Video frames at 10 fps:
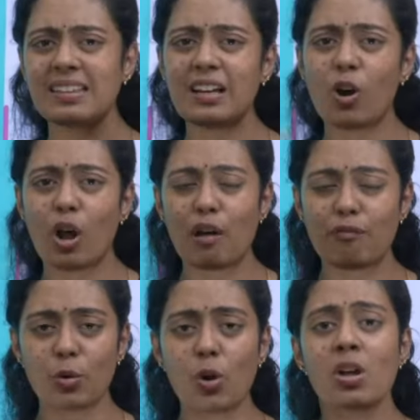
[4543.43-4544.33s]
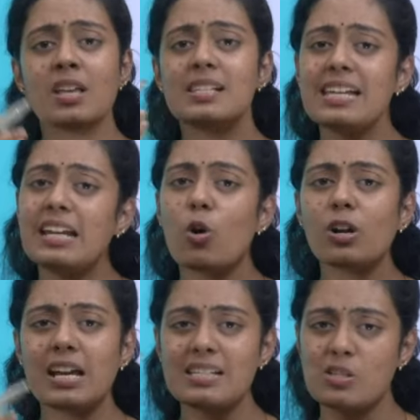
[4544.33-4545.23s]
all of you know seed coat
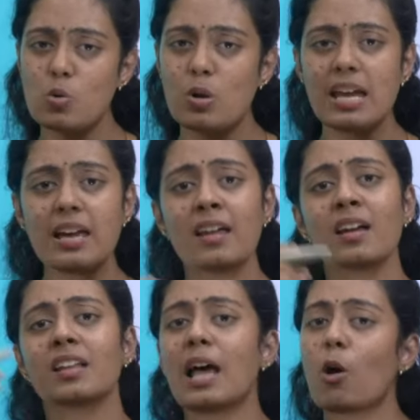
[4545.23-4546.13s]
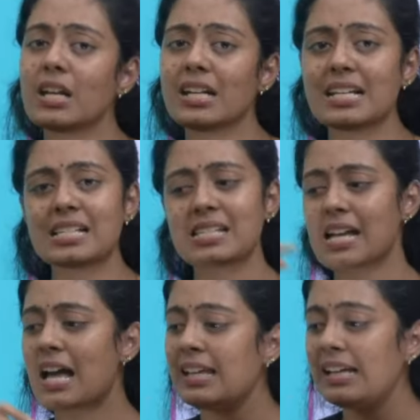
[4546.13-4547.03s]
has two layers, the outer testa
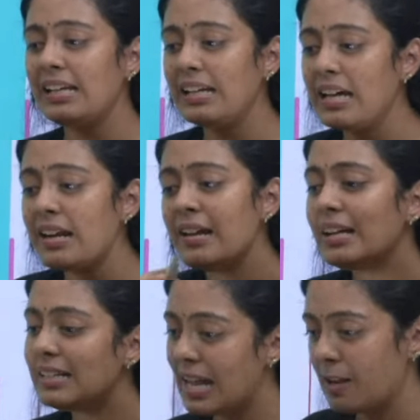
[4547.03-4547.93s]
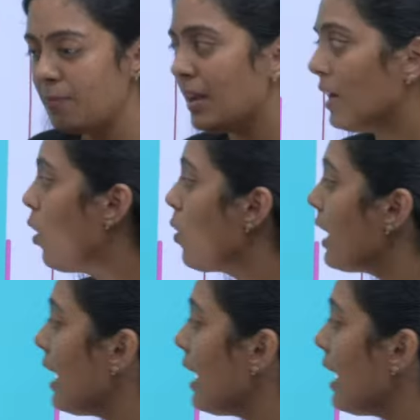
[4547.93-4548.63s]
and the inner tegmen. Okay,